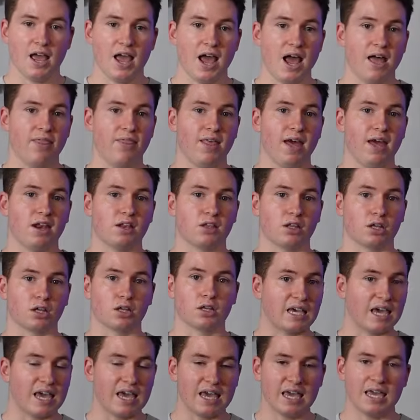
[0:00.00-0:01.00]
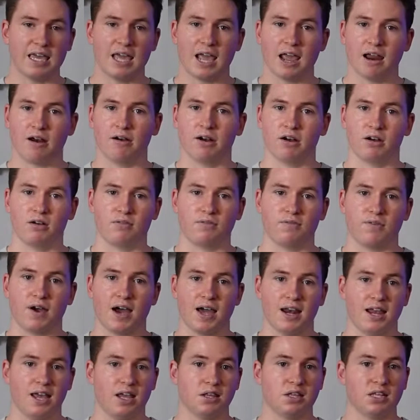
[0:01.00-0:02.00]
And that is a key area of
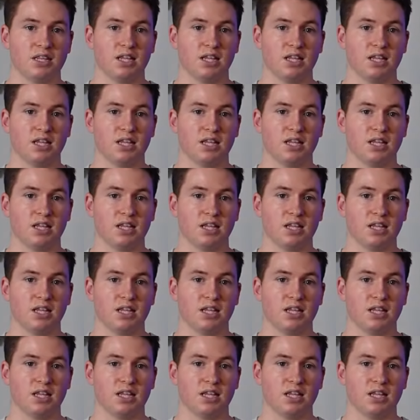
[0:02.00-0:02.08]
finance.